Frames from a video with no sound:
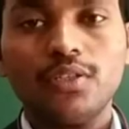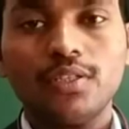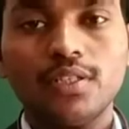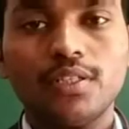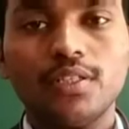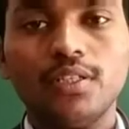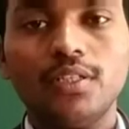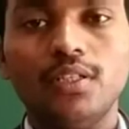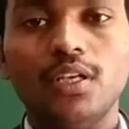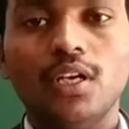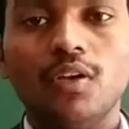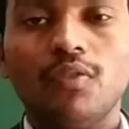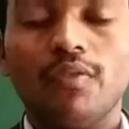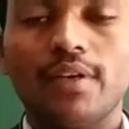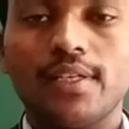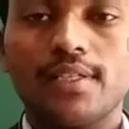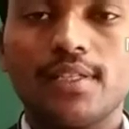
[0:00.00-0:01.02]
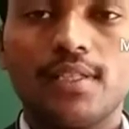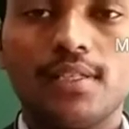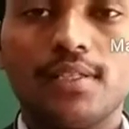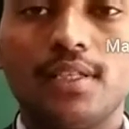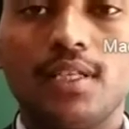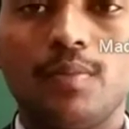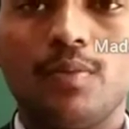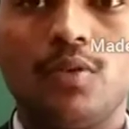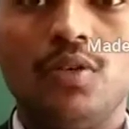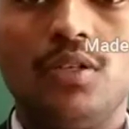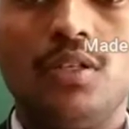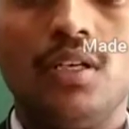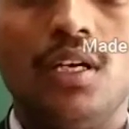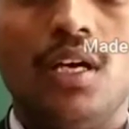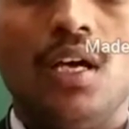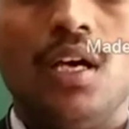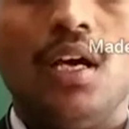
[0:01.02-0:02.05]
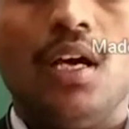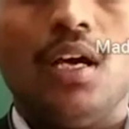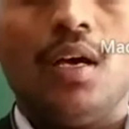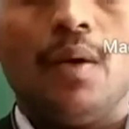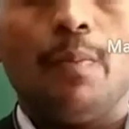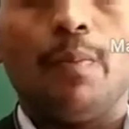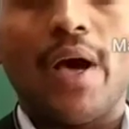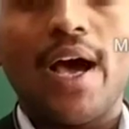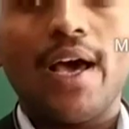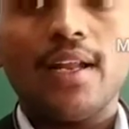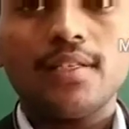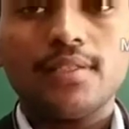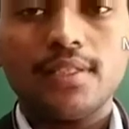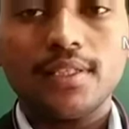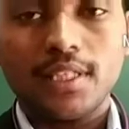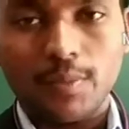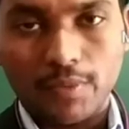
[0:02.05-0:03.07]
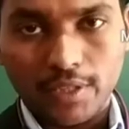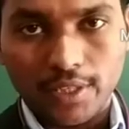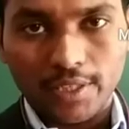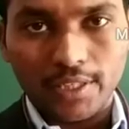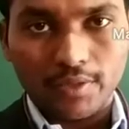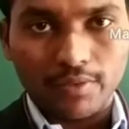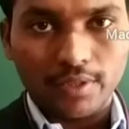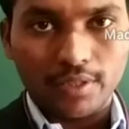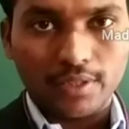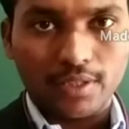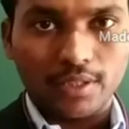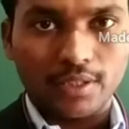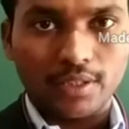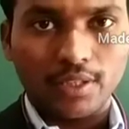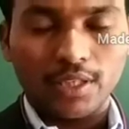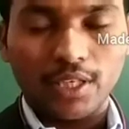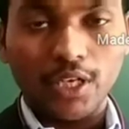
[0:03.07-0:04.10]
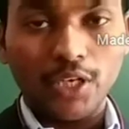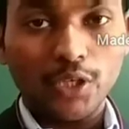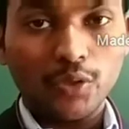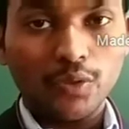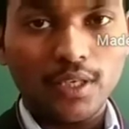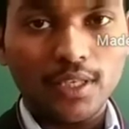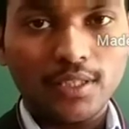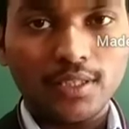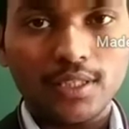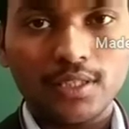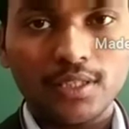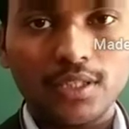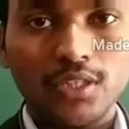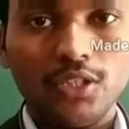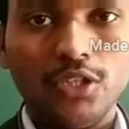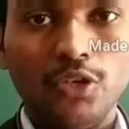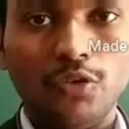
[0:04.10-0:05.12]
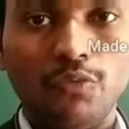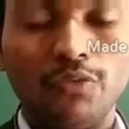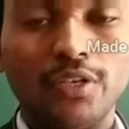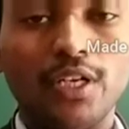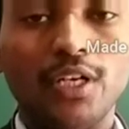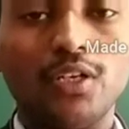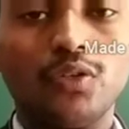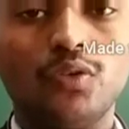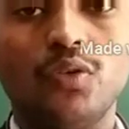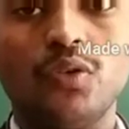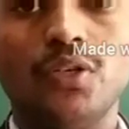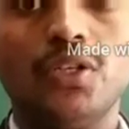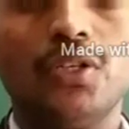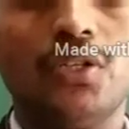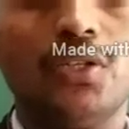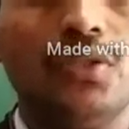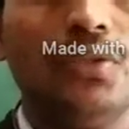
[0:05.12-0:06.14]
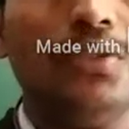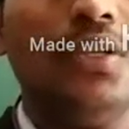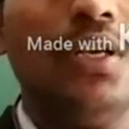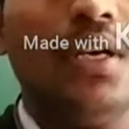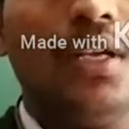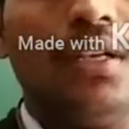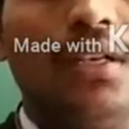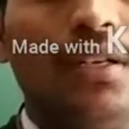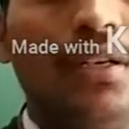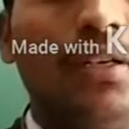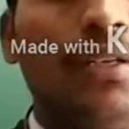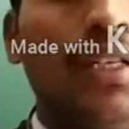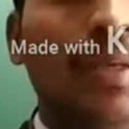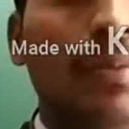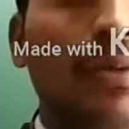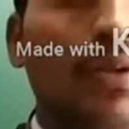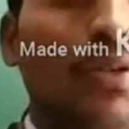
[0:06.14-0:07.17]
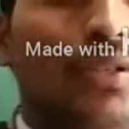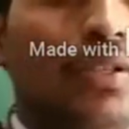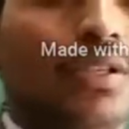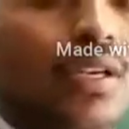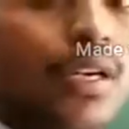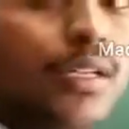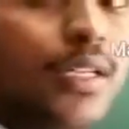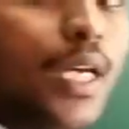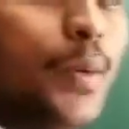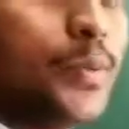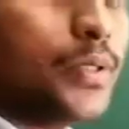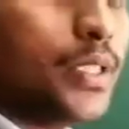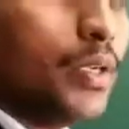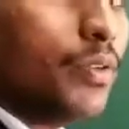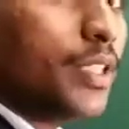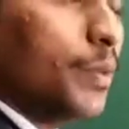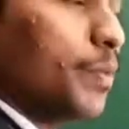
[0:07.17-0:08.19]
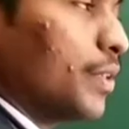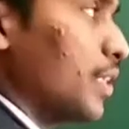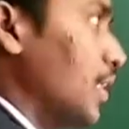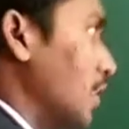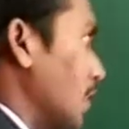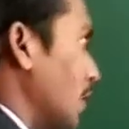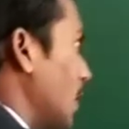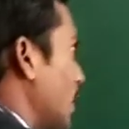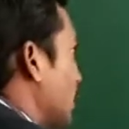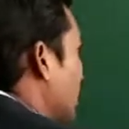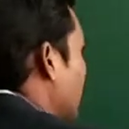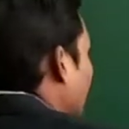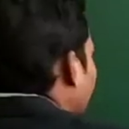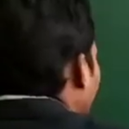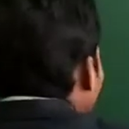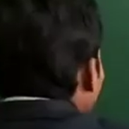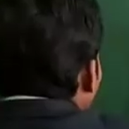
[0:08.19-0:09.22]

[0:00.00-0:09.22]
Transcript: session, we discussed about balancing chemical equation. In today's session, we are going to learn about types of chemical reactions.